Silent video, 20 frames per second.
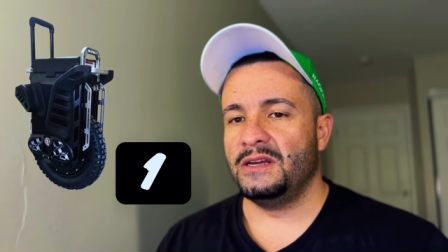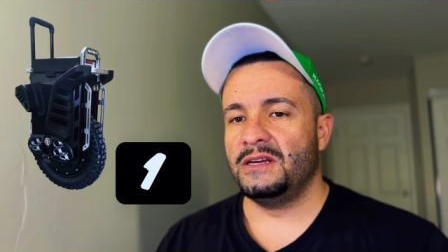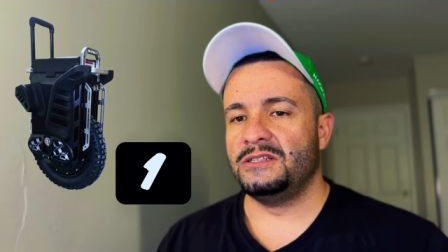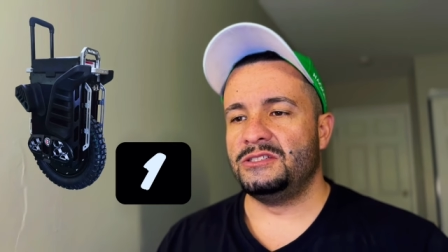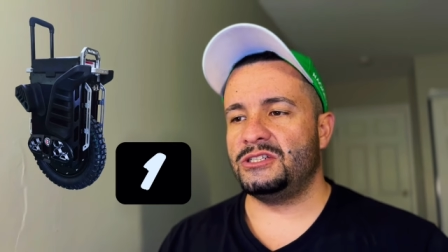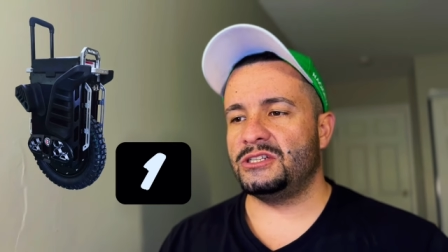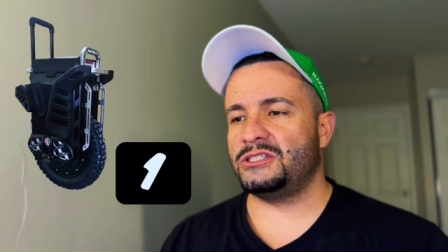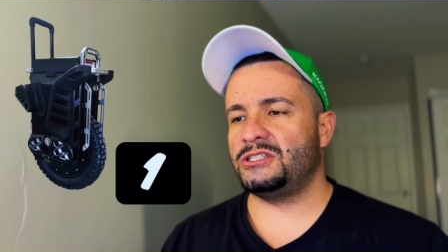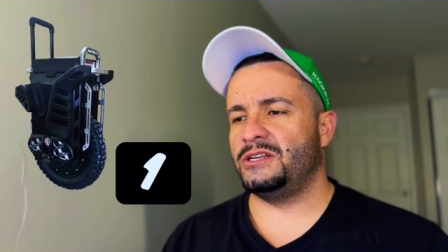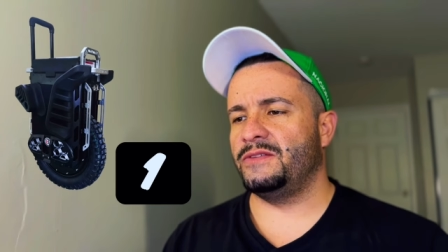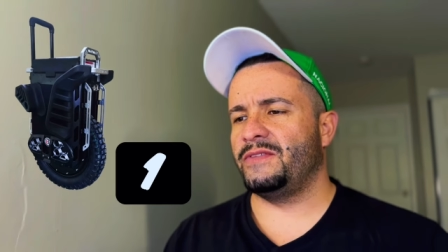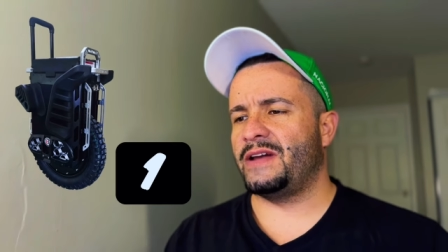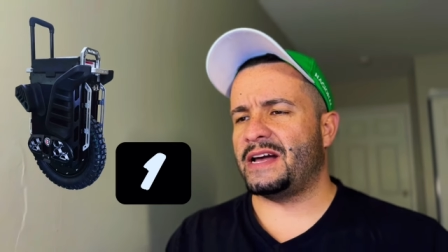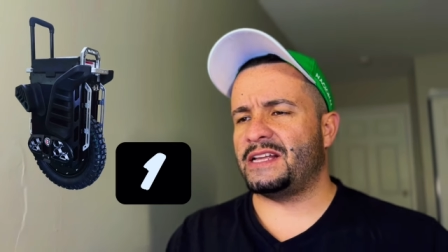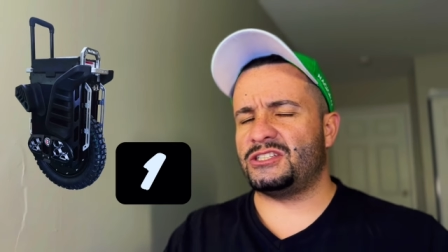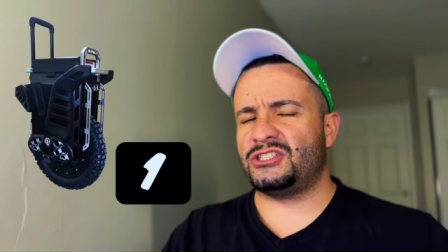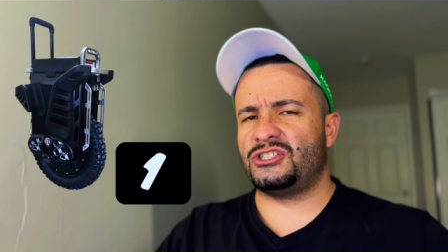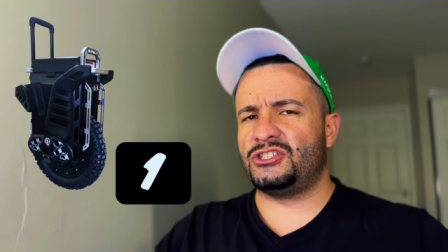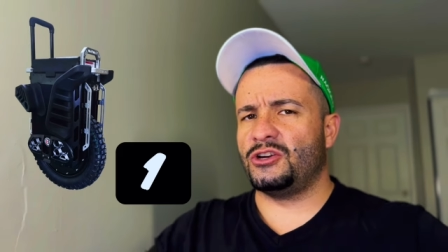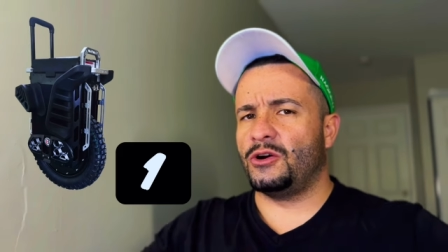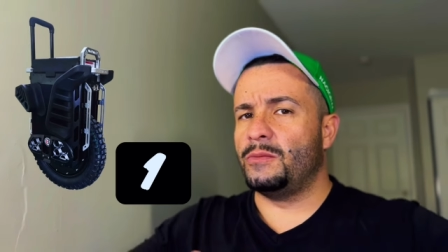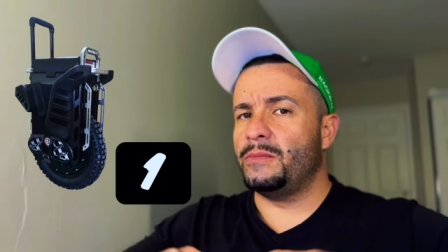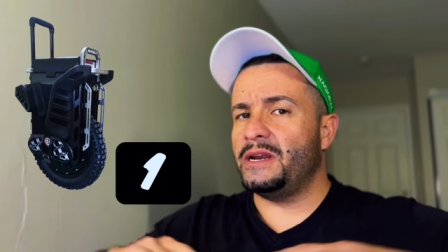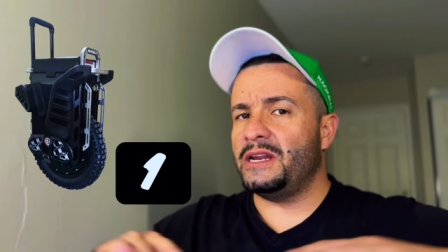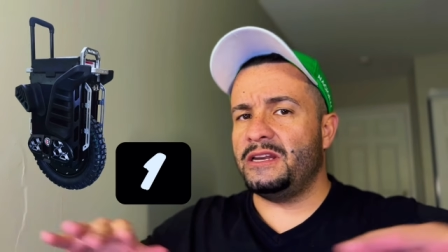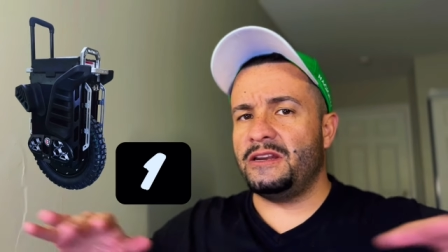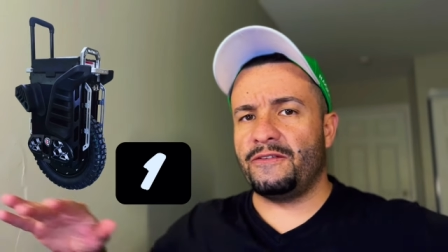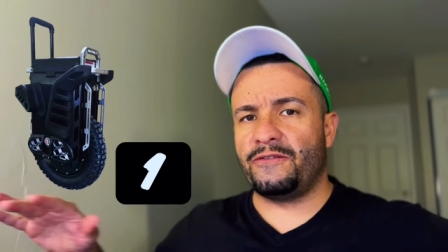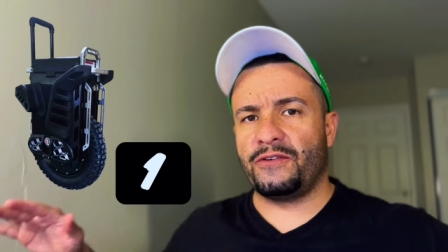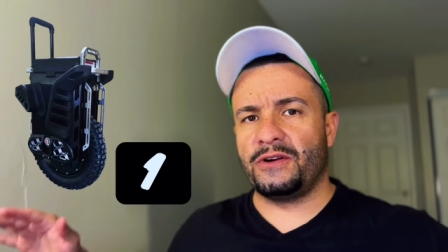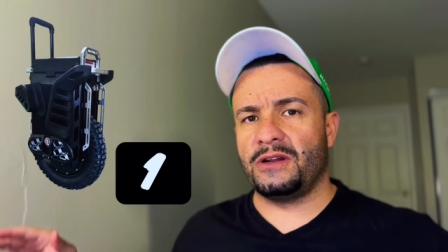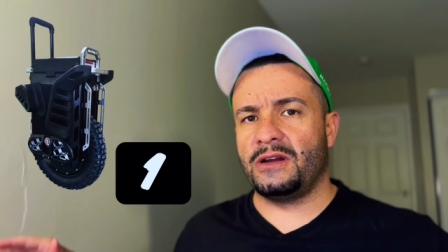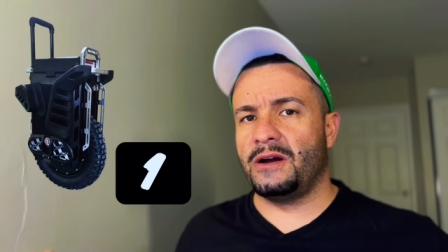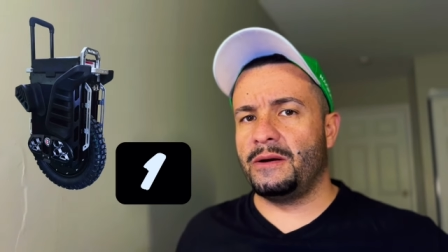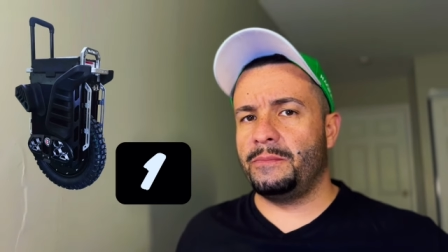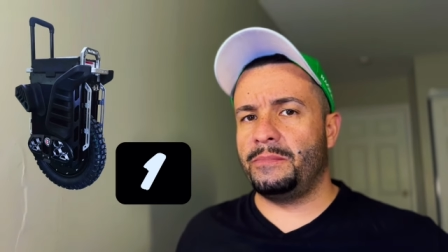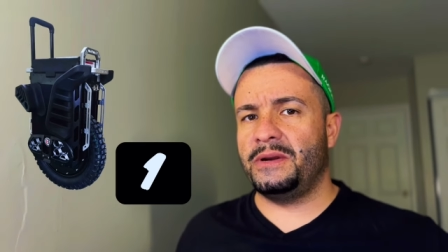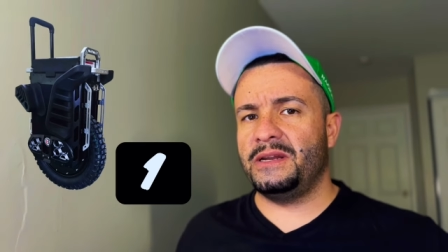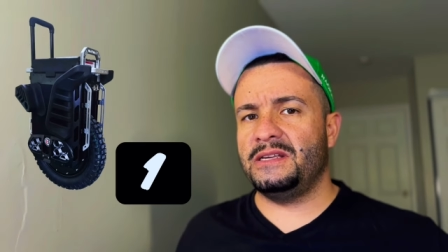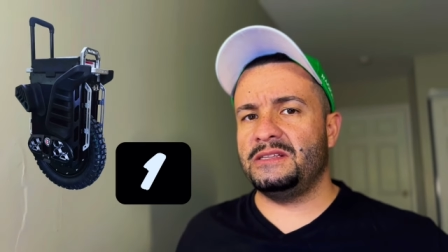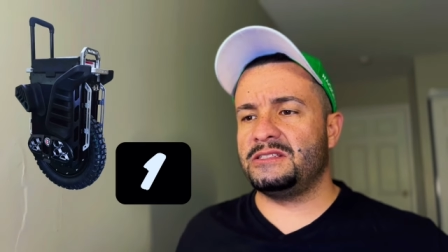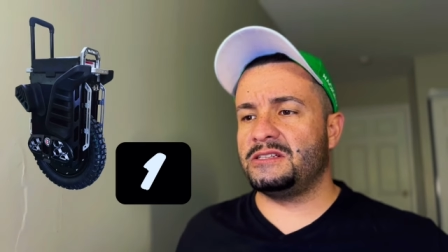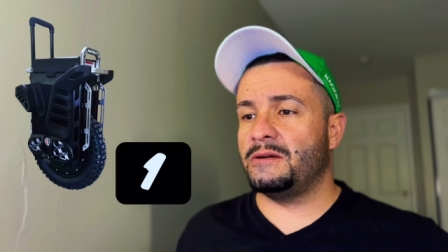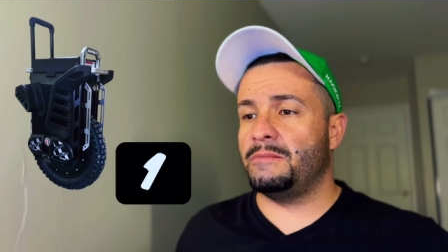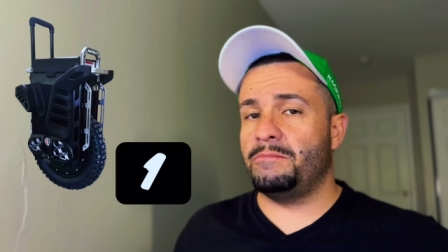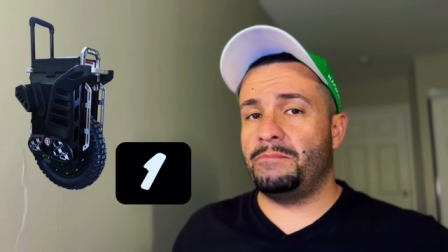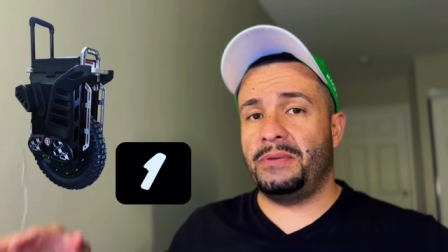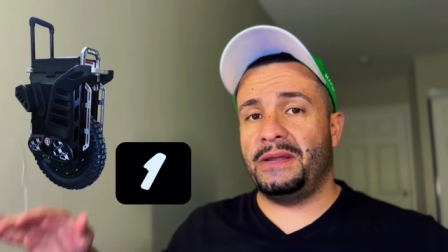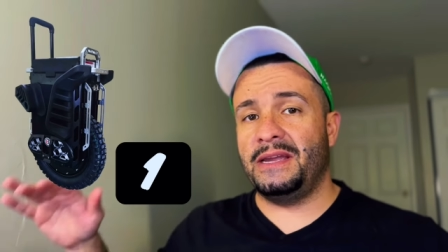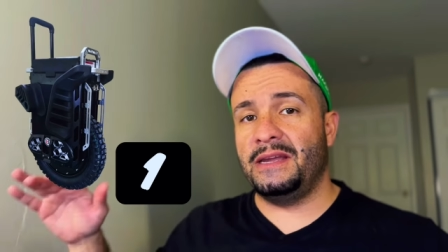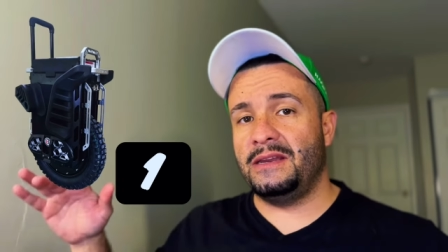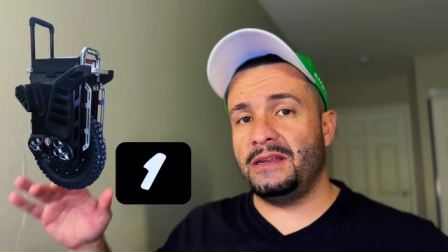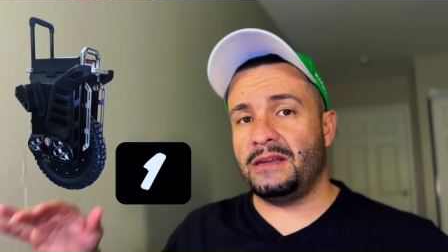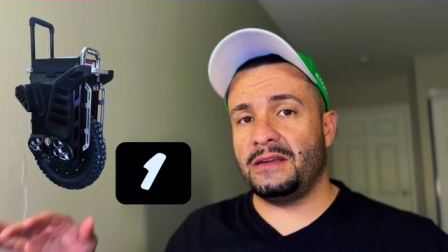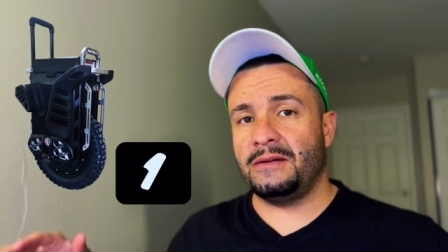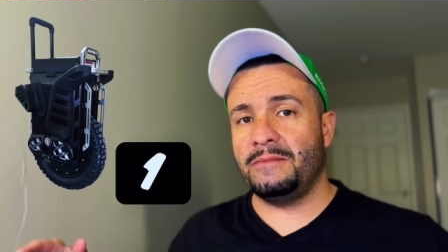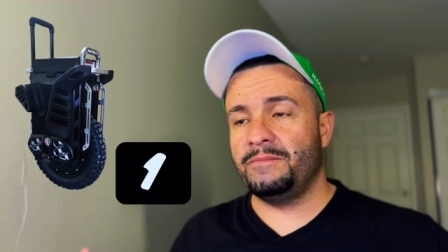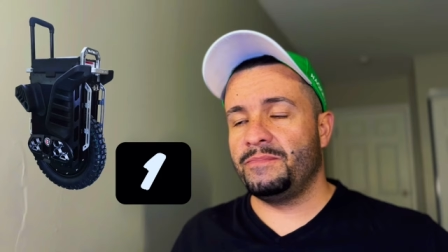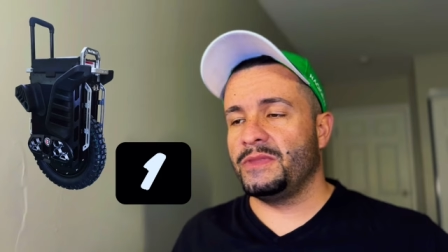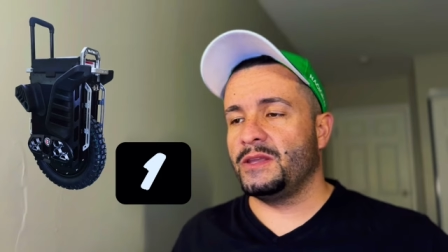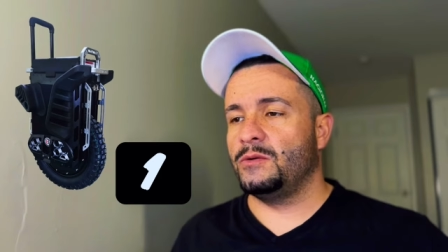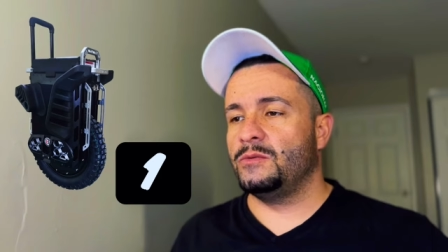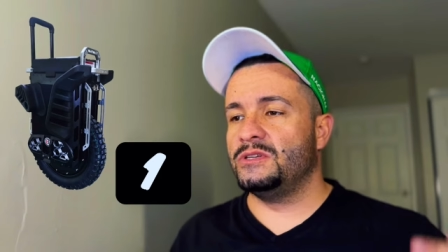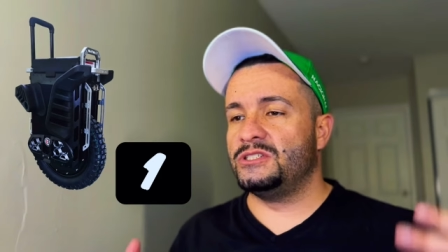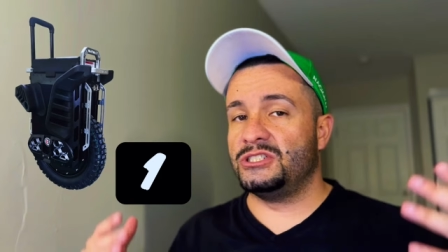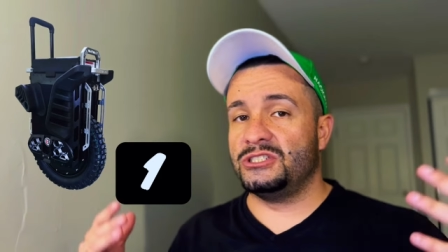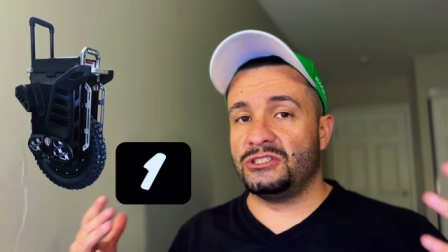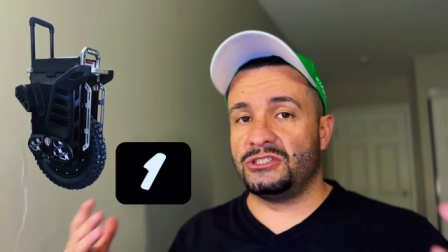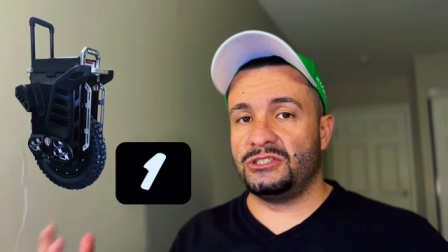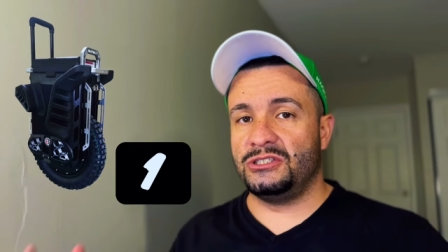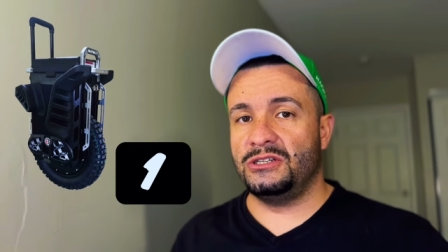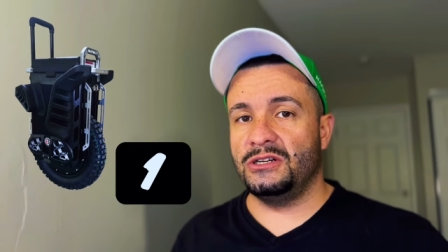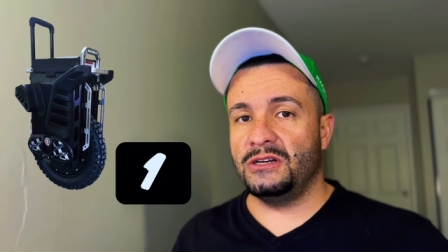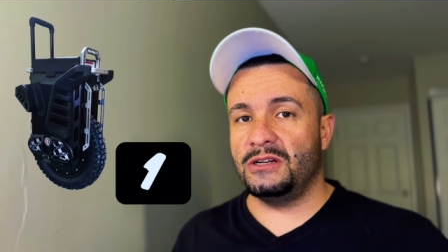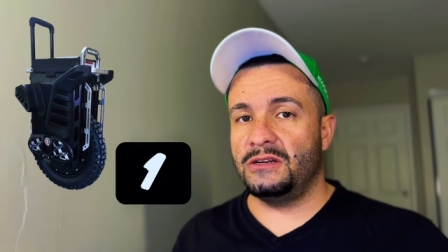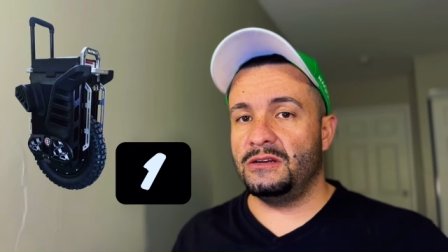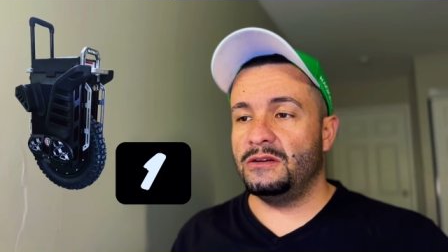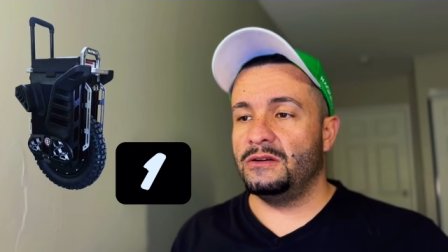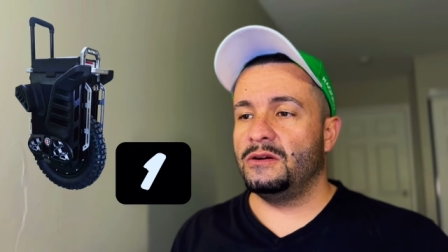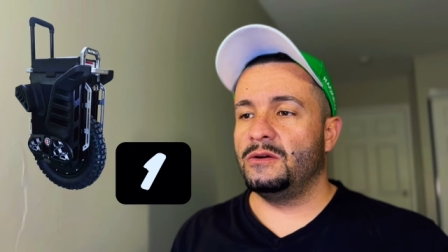Just you've got so many different companies competing, which is good.